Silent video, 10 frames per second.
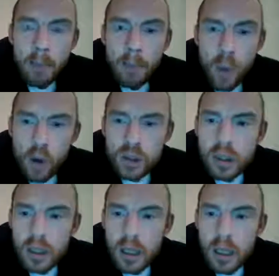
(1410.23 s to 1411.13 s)

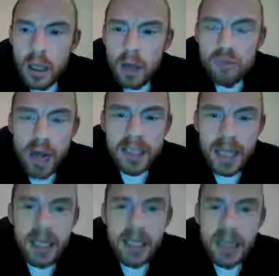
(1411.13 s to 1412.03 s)
But Raz
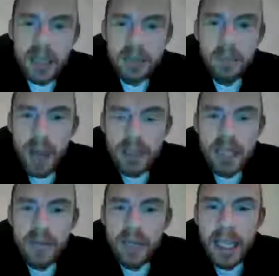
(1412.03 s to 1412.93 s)
Elliott hasn't passed
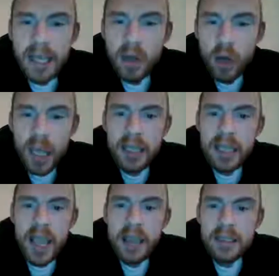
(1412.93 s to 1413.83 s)
level 8 or 9
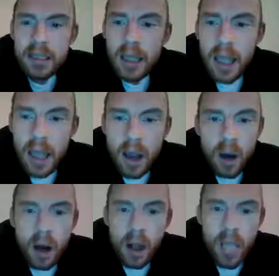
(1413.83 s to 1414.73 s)
yet,
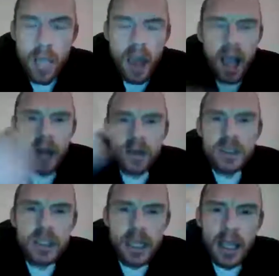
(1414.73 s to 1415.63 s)
and
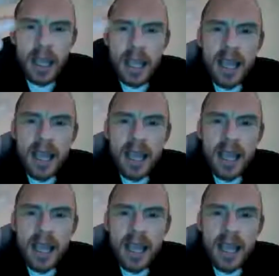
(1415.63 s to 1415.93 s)
he